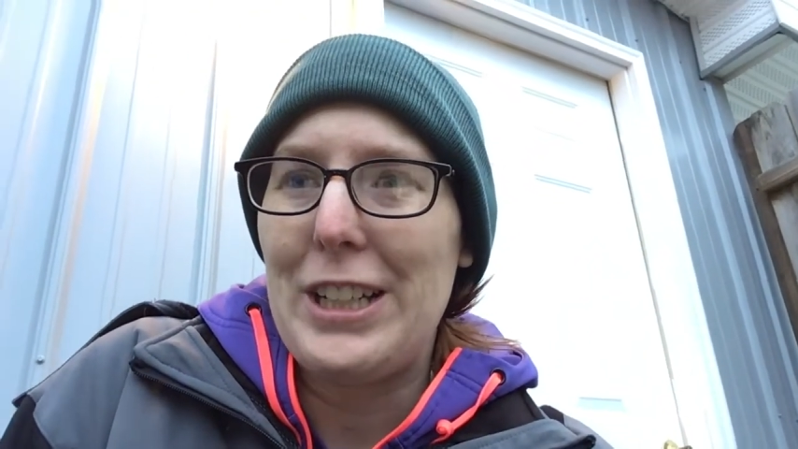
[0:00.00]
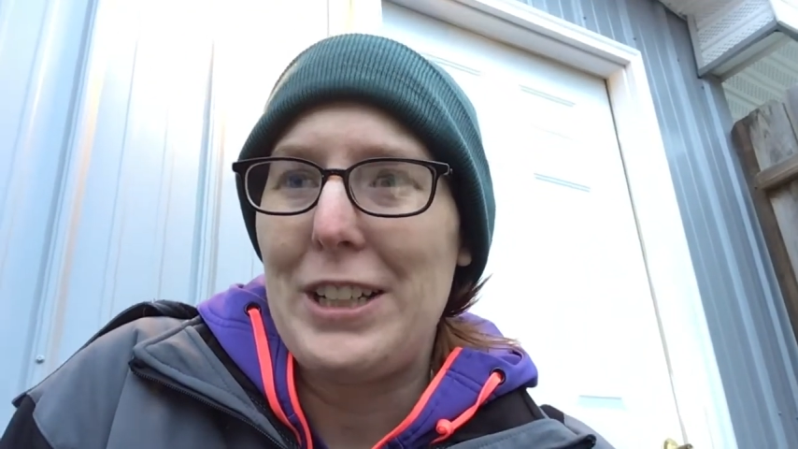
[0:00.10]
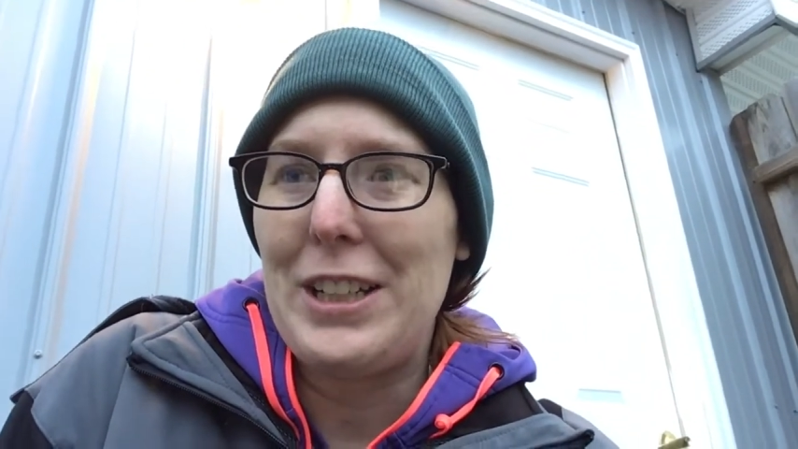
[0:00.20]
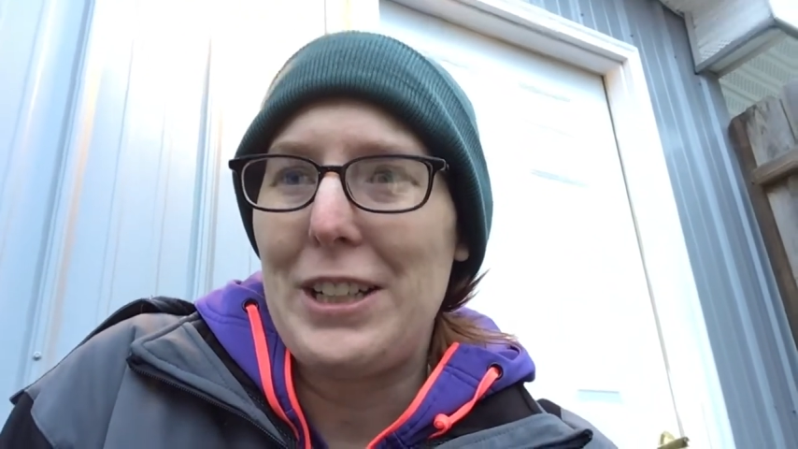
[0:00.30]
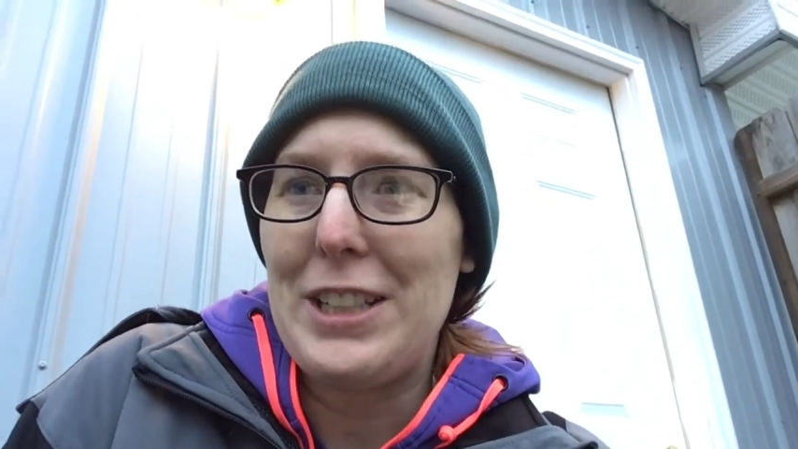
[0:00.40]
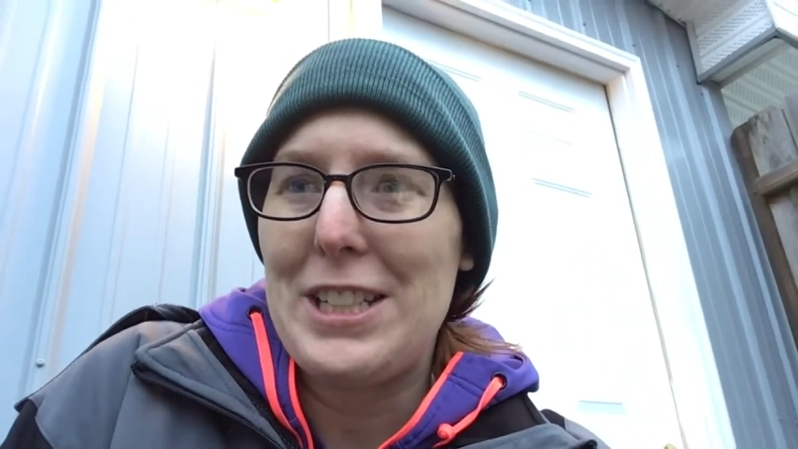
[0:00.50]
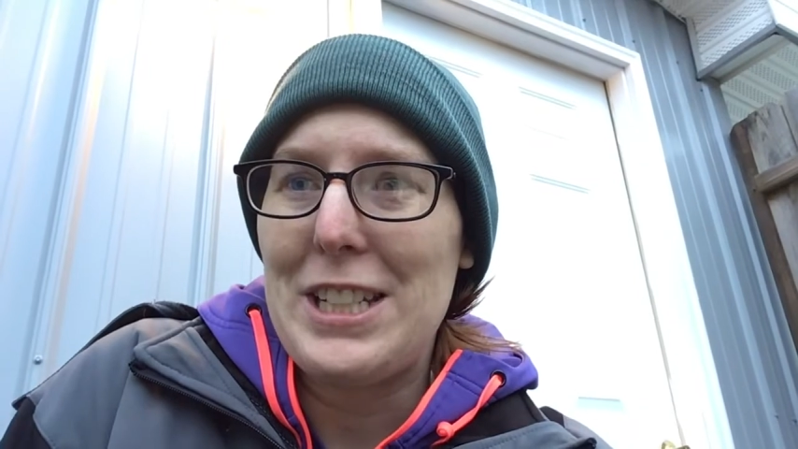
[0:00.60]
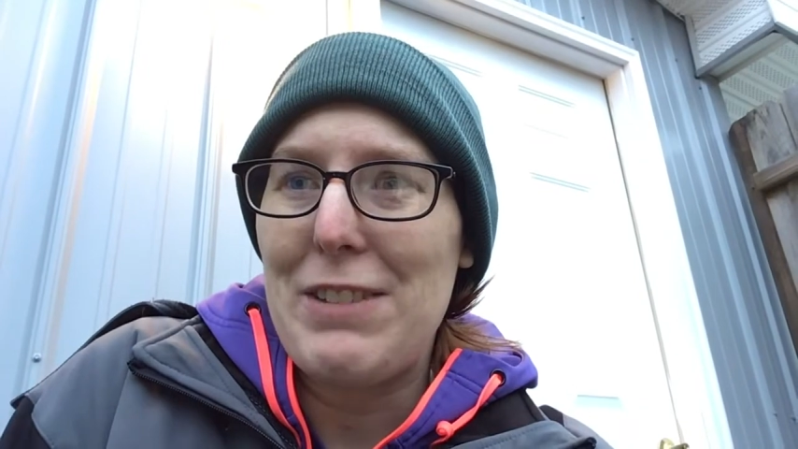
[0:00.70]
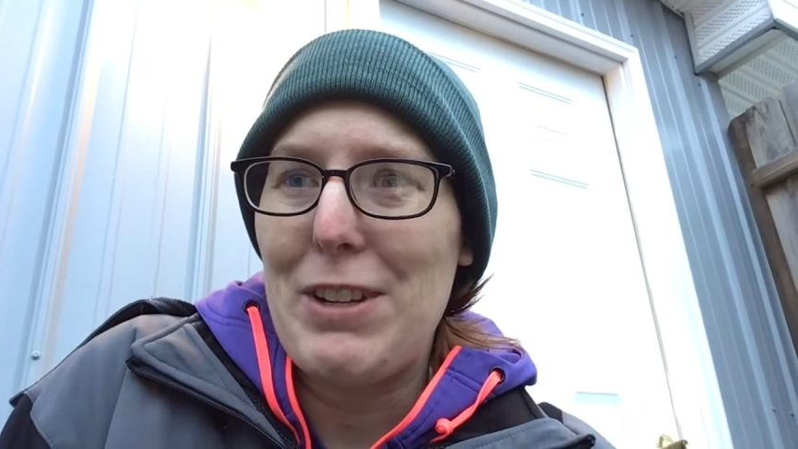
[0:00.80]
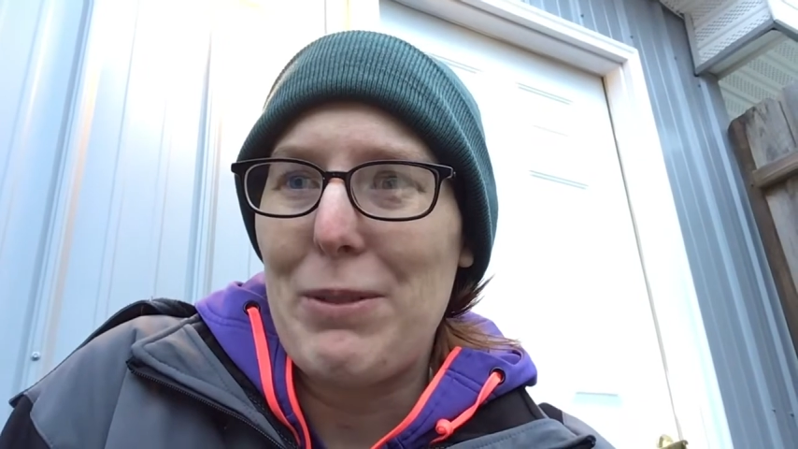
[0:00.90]
uh, this
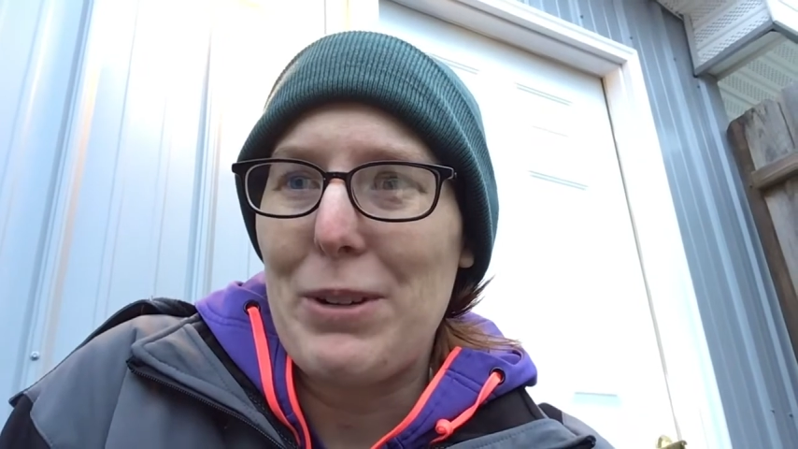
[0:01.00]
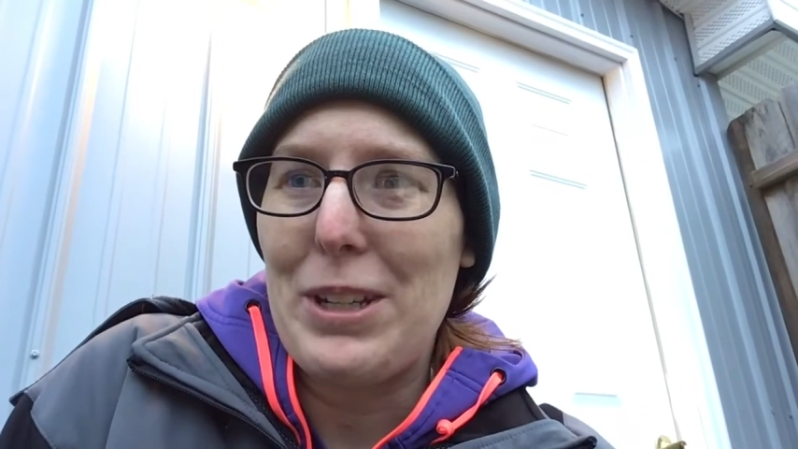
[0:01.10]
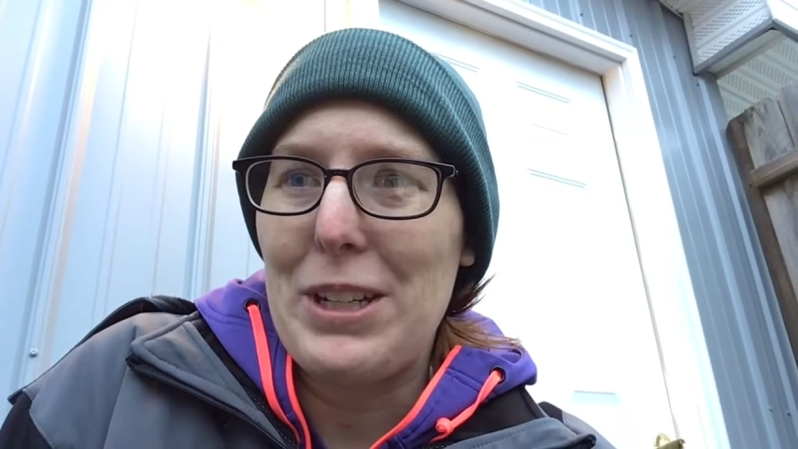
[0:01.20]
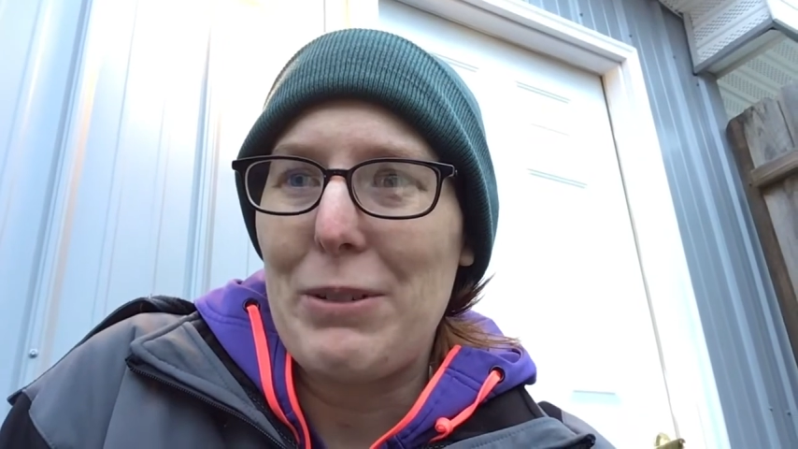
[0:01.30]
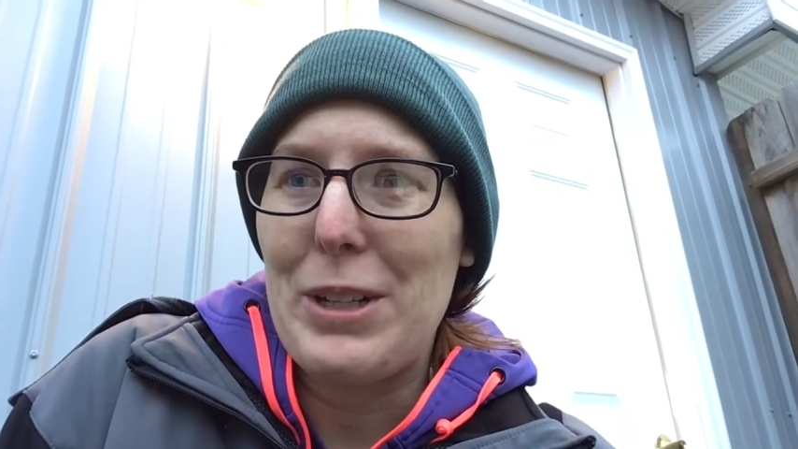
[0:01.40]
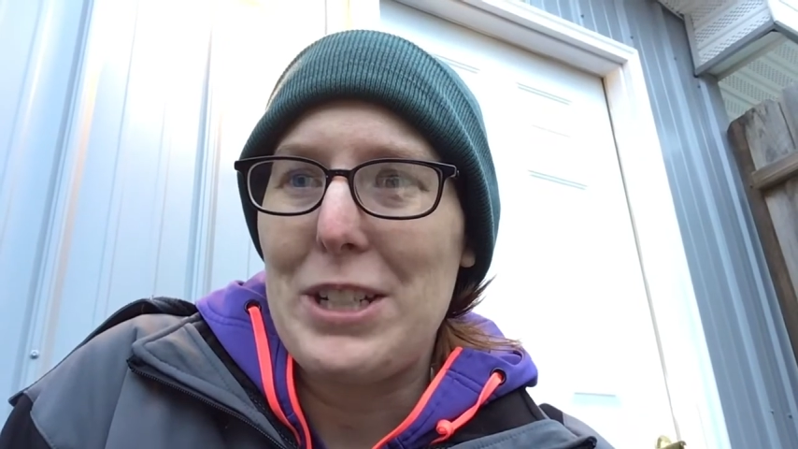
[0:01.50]
evening when when it's